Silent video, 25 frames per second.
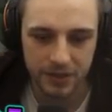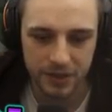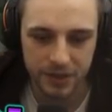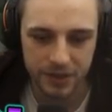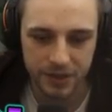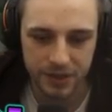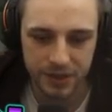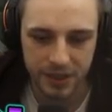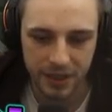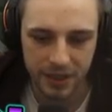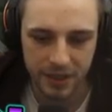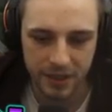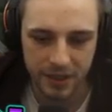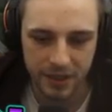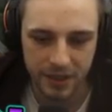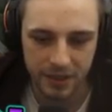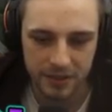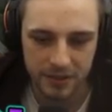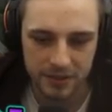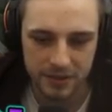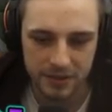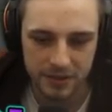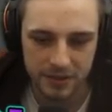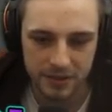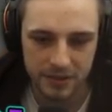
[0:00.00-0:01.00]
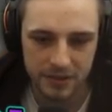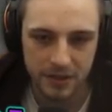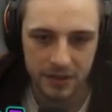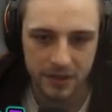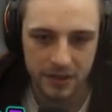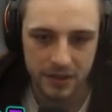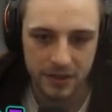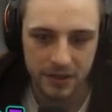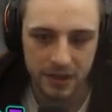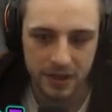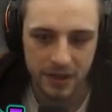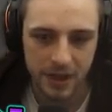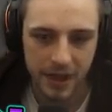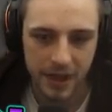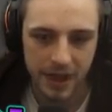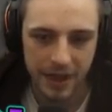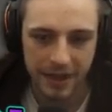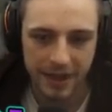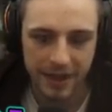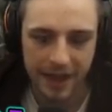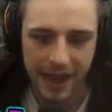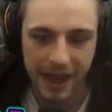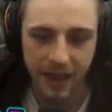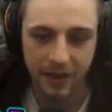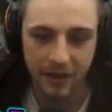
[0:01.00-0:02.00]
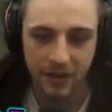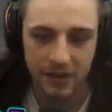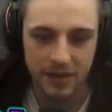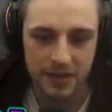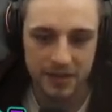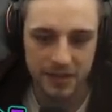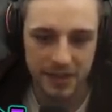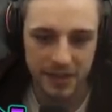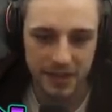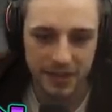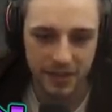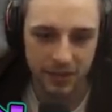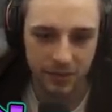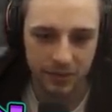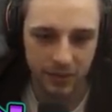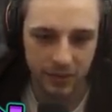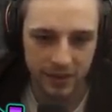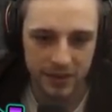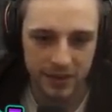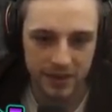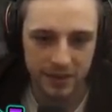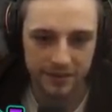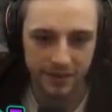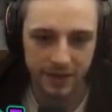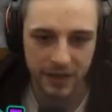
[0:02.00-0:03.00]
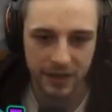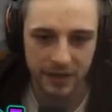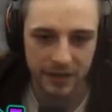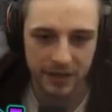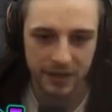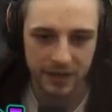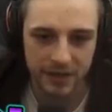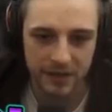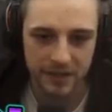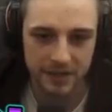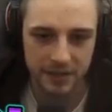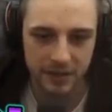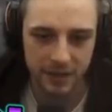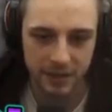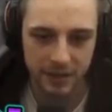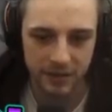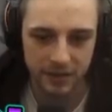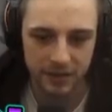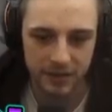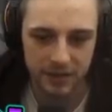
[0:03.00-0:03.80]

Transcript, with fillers: shit cunts. And I guarantee you one of these fucking things is going to